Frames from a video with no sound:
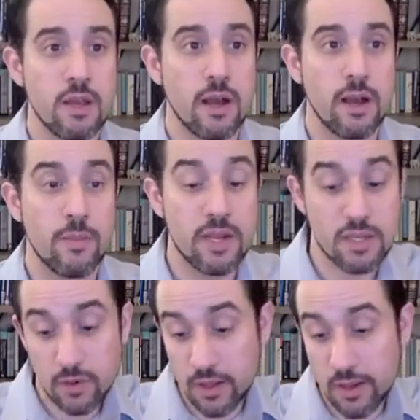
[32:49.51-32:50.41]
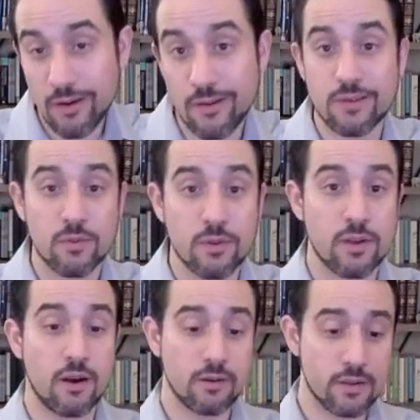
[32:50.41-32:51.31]
And it's really hard. It's really
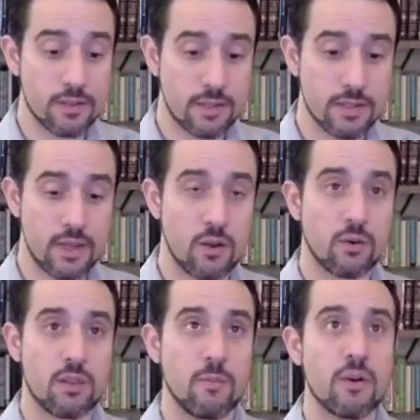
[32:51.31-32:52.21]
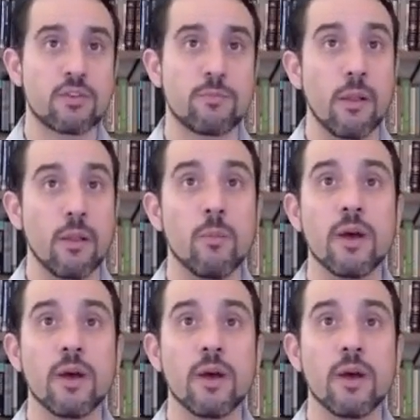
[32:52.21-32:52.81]
hard to say no to the marshmallow.